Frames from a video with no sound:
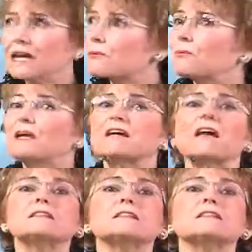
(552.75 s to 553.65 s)

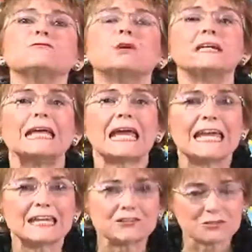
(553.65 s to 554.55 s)
regardless of what
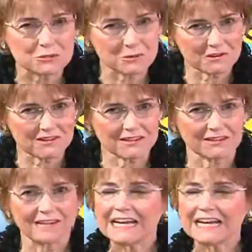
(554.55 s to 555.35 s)
age you are.